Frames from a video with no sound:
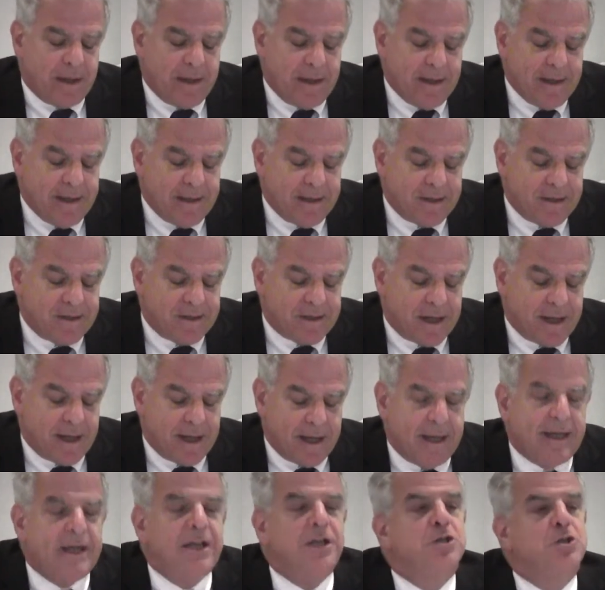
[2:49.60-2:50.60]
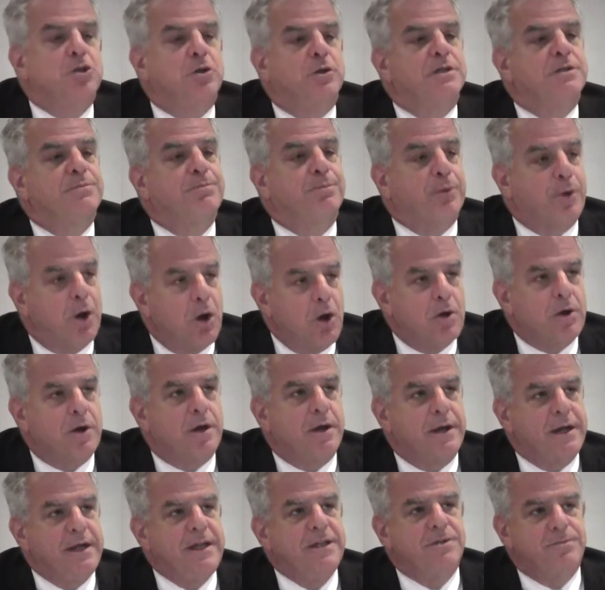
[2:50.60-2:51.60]
is an insurance
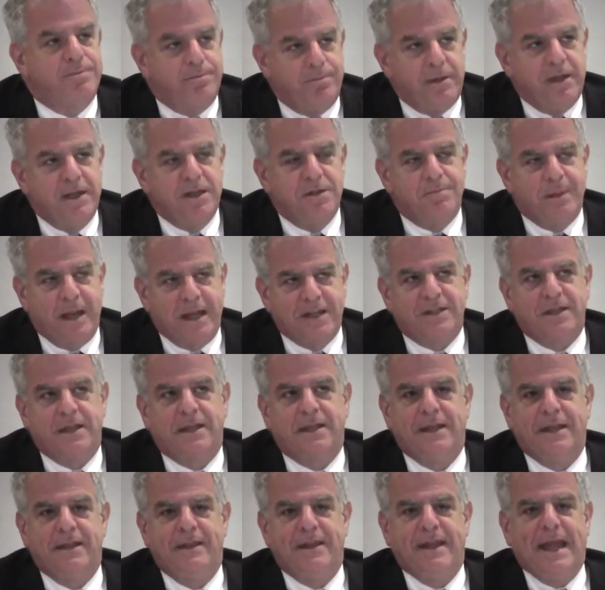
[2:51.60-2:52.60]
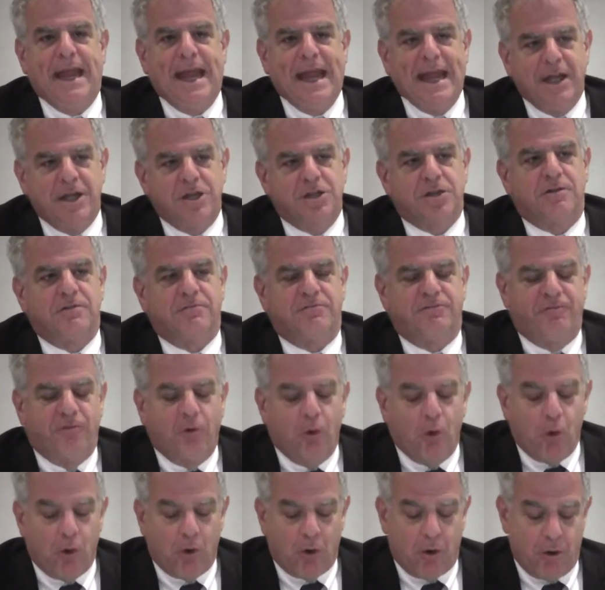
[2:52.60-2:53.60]
broker. He's basically the agent
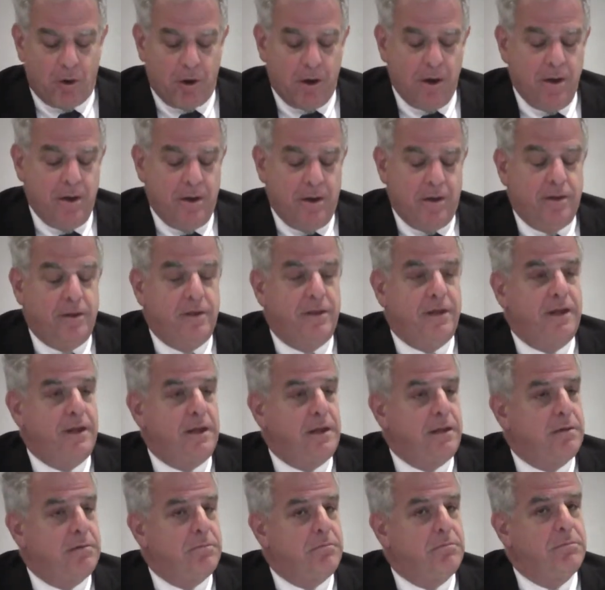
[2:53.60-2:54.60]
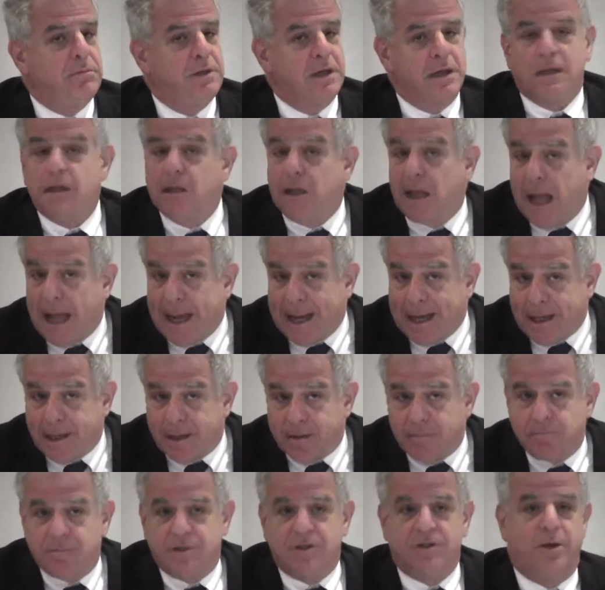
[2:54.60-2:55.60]
for the client.
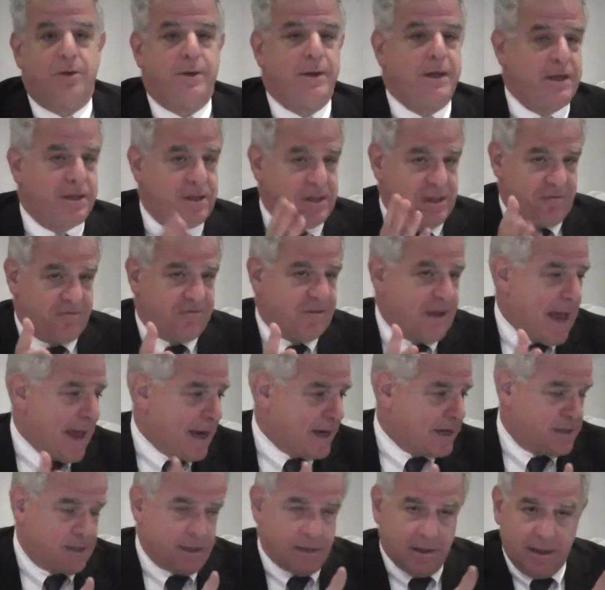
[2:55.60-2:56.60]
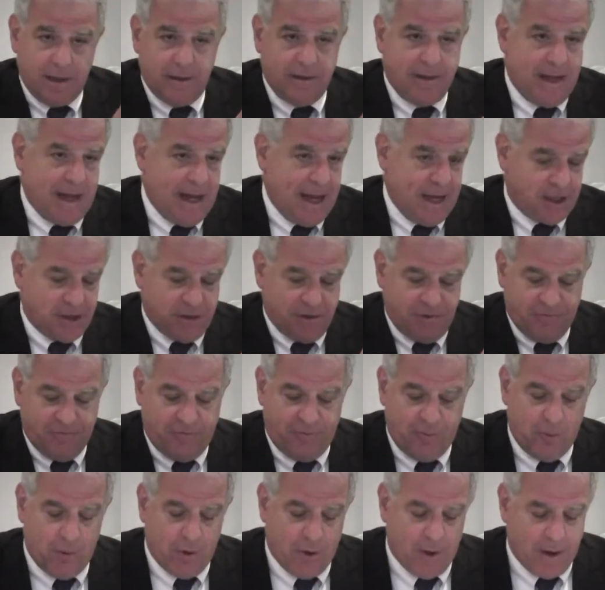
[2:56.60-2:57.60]
So he's in fact the agent
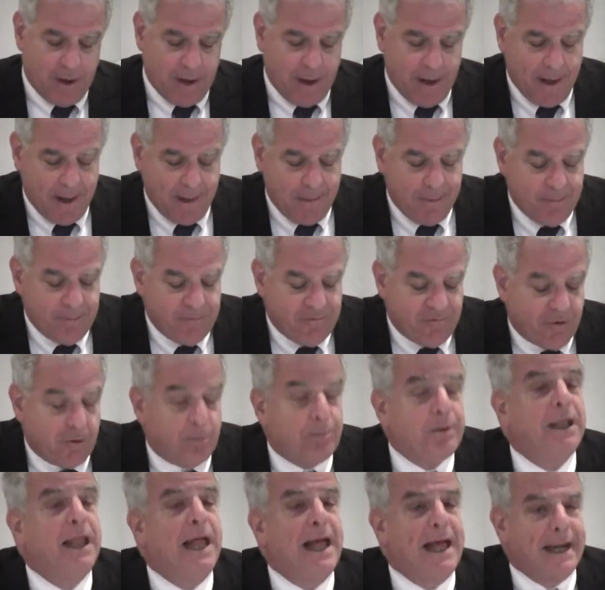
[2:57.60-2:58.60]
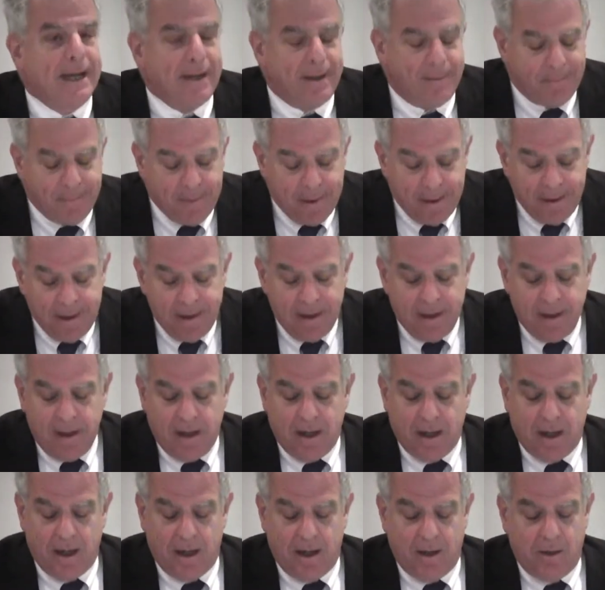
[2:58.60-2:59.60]
for Planet.
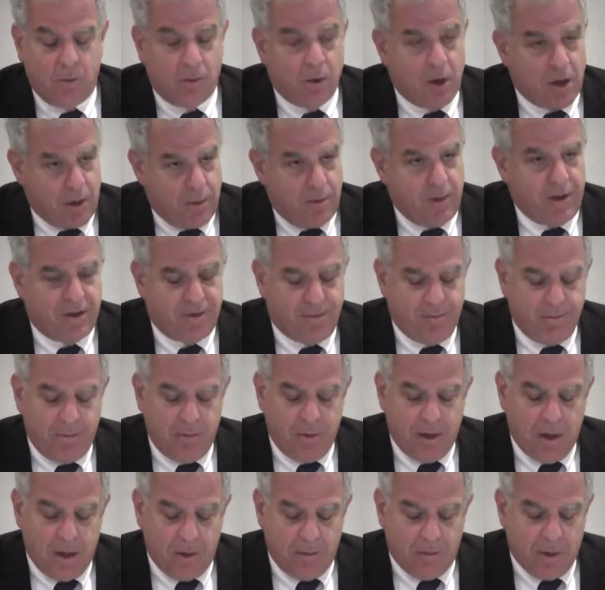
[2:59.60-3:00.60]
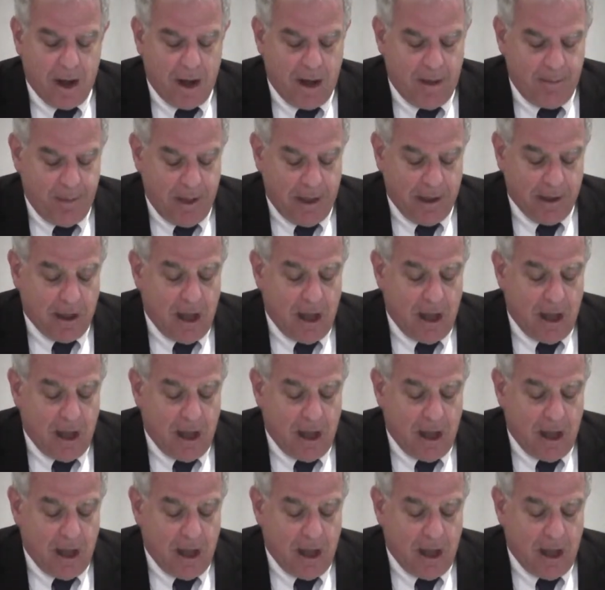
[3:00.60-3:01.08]
Work with Rob a